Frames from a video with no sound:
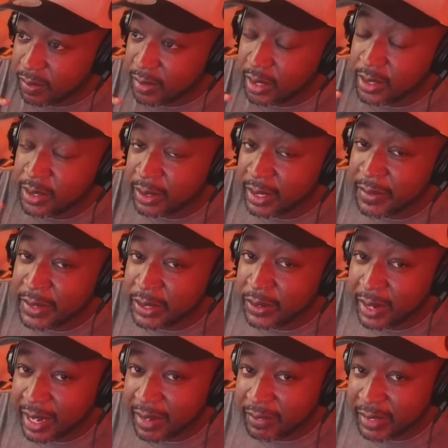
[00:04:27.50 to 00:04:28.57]
So even though
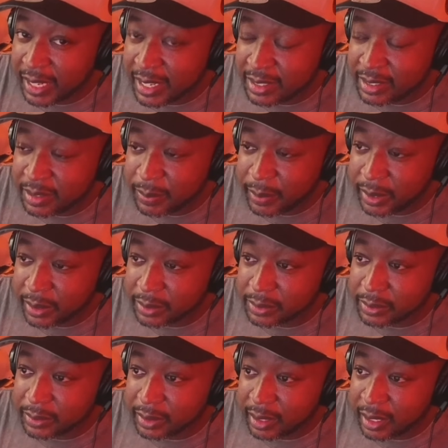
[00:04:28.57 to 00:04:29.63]
I have the AG pedal,
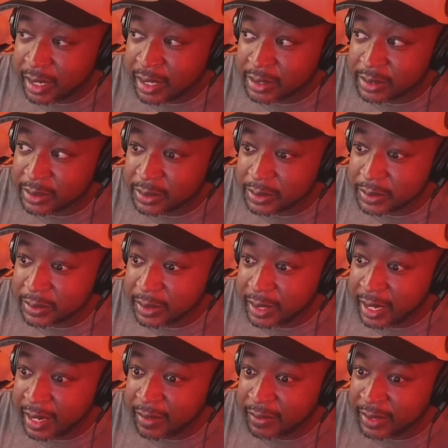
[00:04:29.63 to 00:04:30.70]
I also
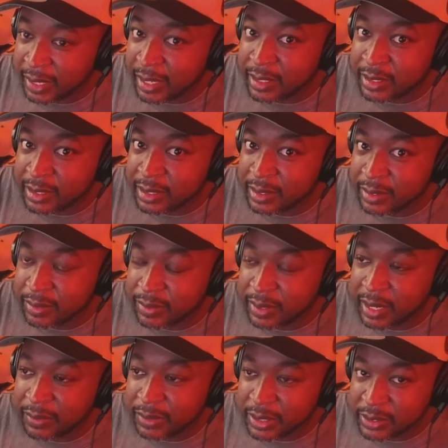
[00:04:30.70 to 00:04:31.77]
have the AG 500
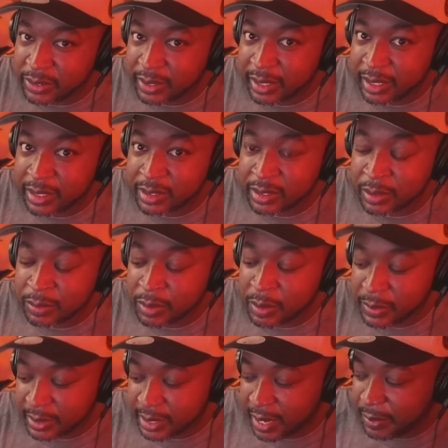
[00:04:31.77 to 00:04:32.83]
head. So what
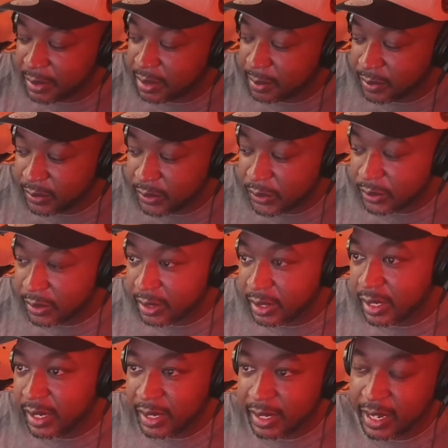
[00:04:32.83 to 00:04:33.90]
was happening before,
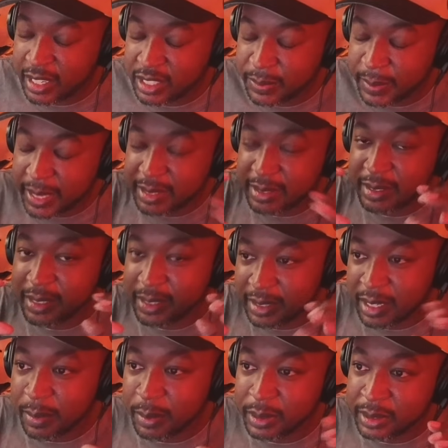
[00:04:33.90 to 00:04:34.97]
I was basically
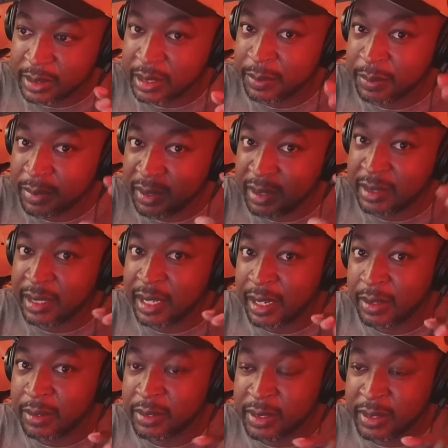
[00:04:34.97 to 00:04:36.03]
doubling up the
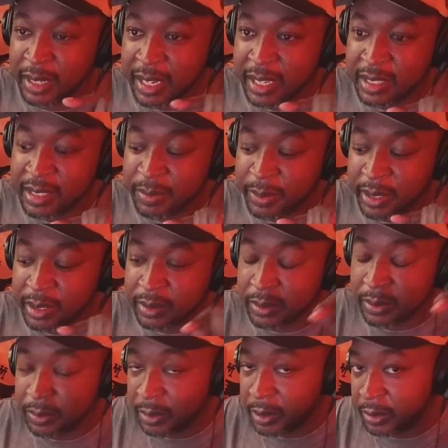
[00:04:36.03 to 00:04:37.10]
sound. So the AG pedal
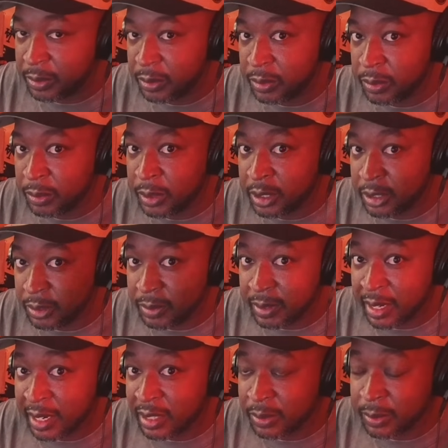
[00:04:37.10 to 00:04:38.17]
was what you
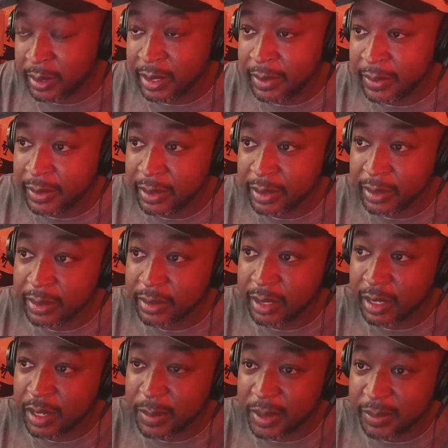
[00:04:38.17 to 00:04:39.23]
guys were hearing
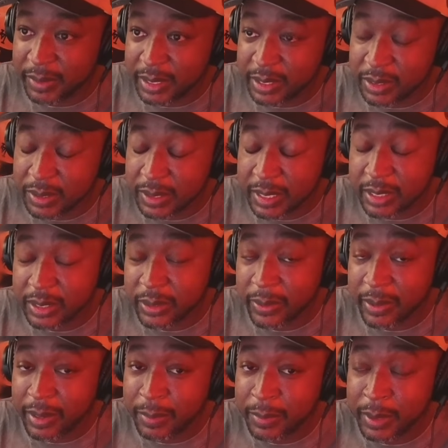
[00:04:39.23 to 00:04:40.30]
like on my videos on
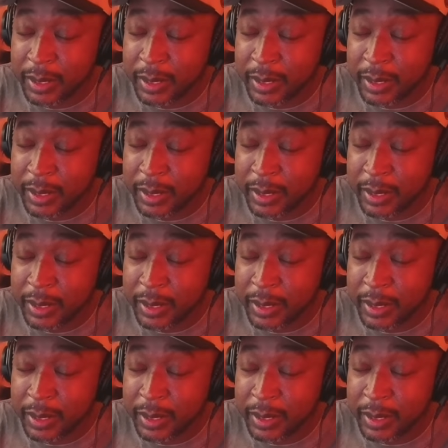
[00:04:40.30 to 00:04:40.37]
Instagram,